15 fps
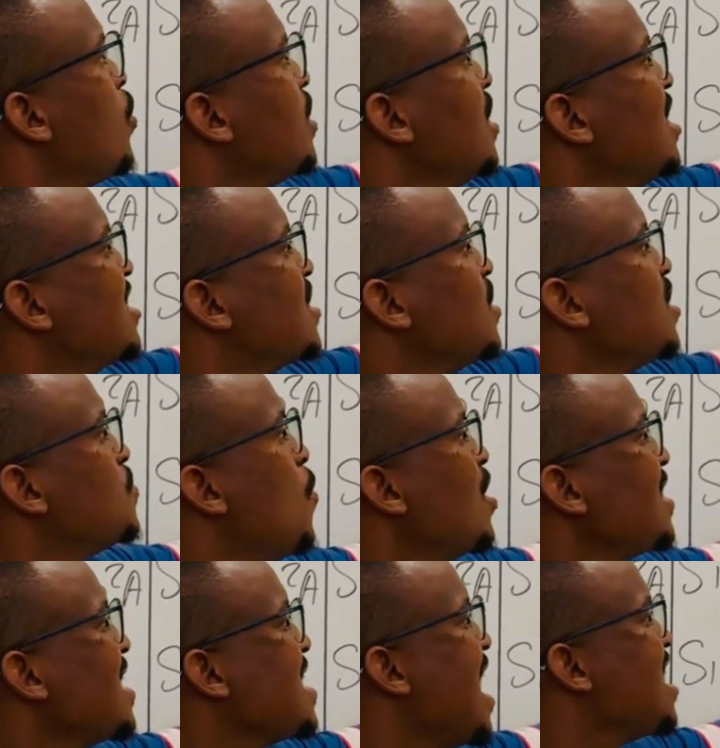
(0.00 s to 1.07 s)
is more
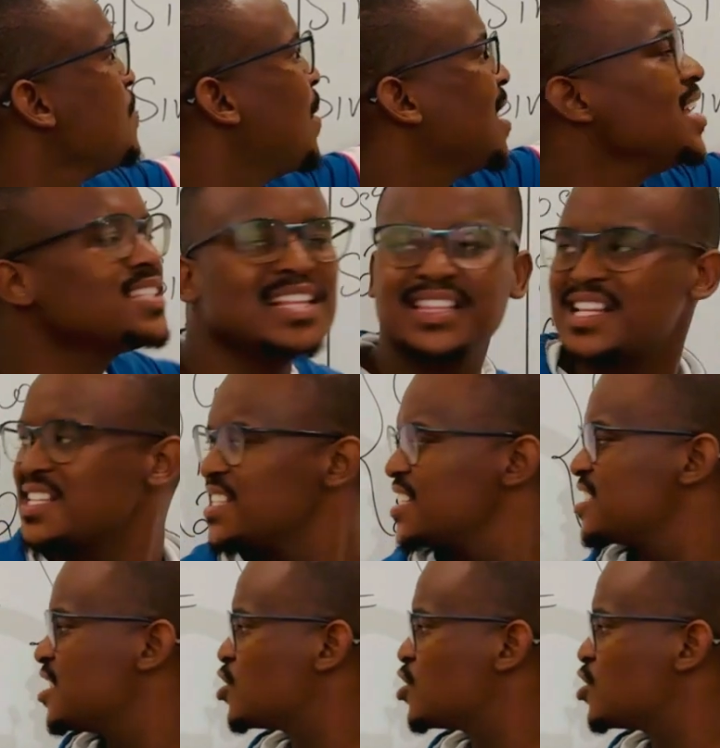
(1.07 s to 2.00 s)
than 90 but less than 360.